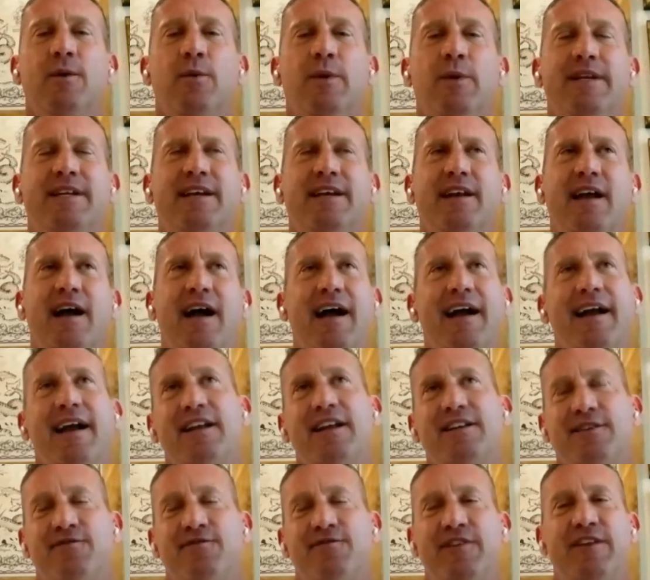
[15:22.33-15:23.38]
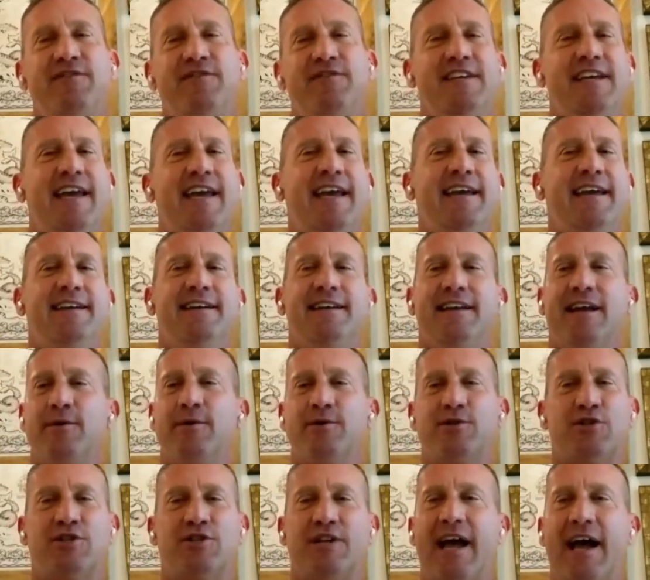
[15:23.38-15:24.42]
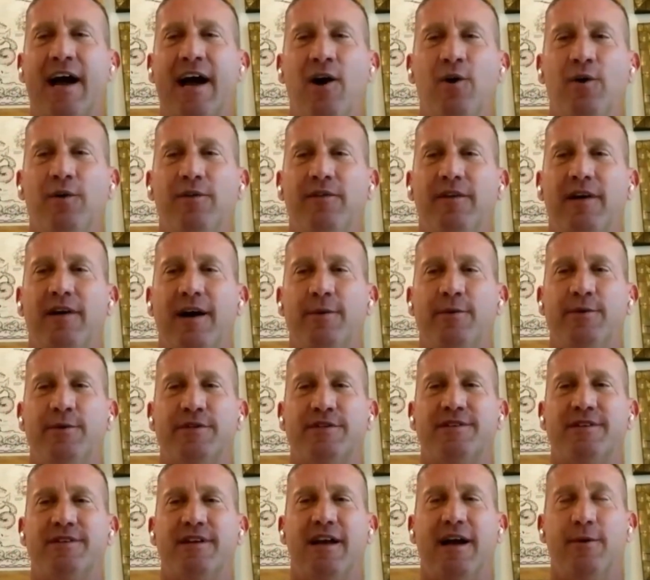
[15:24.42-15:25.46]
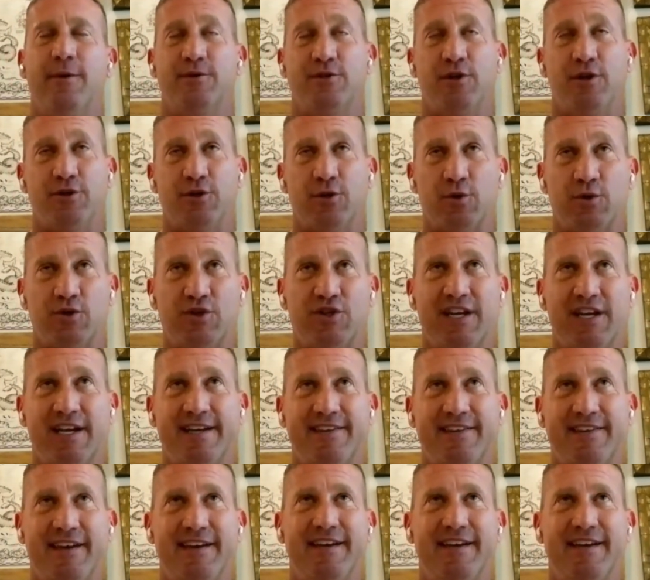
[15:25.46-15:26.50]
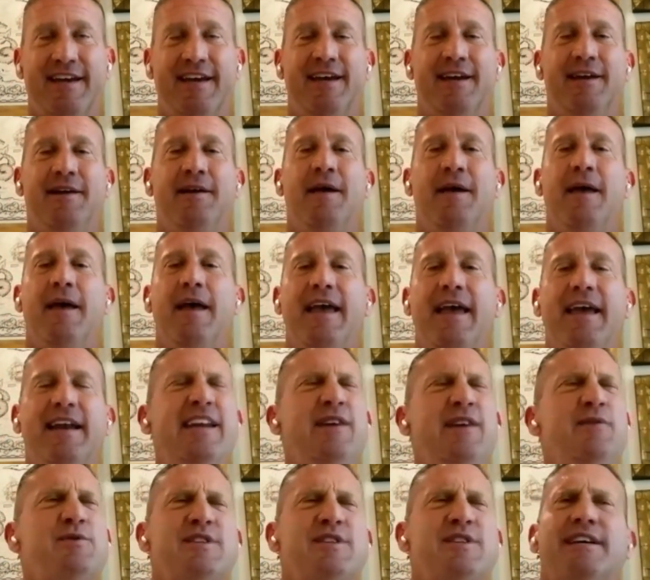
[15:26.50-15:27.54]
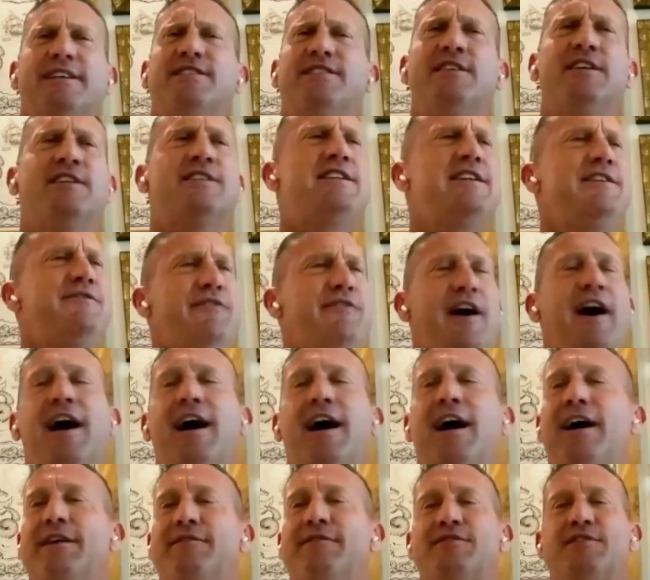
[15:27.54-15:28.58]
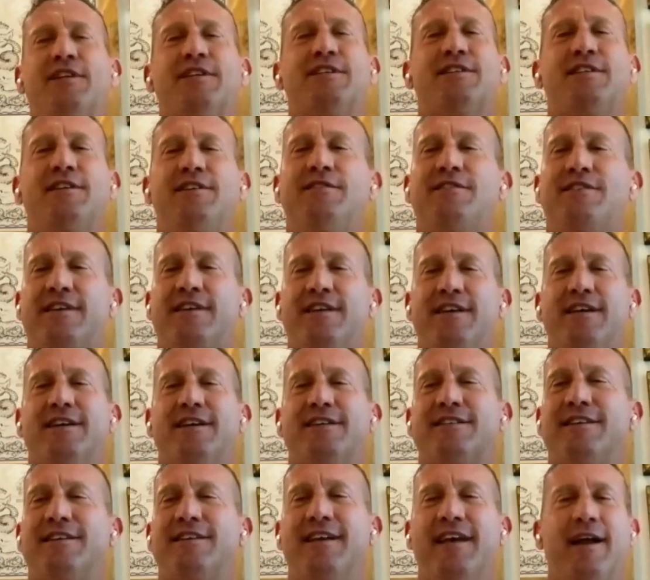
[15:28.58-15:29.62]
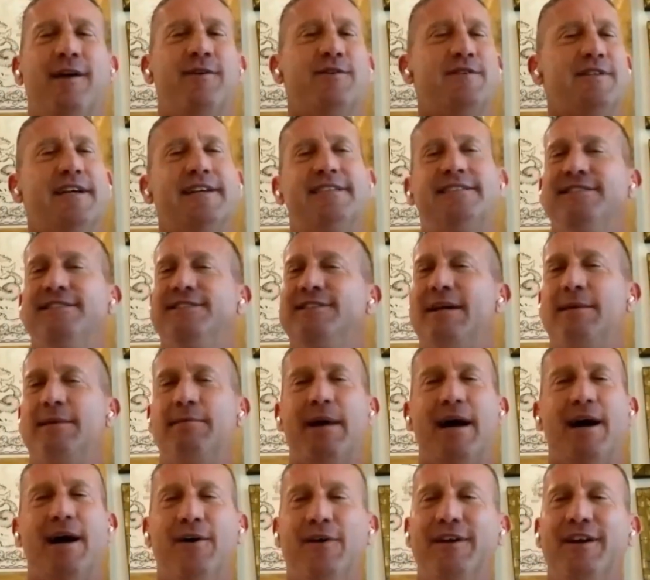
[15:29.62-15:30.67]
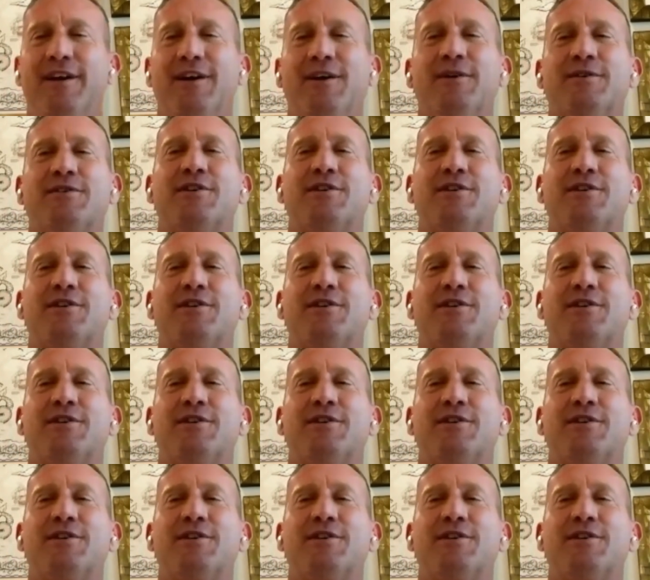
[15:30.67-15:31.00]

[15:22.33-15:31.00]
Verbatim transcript: We did. I got to fifty-eight, and I was just out. I was I was also sick that day. And he was like sixty-five, sixty-six. I was like, dude, I'm out, you know.